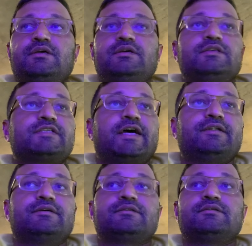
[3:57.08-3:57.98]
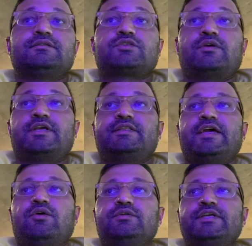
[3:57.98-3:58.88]
said, sorry,
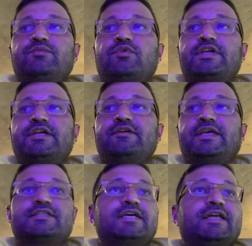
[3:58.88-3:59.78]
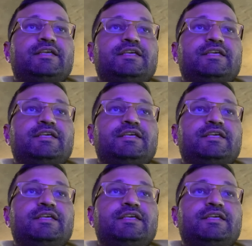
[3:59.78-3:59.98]
they only were hearing it, said,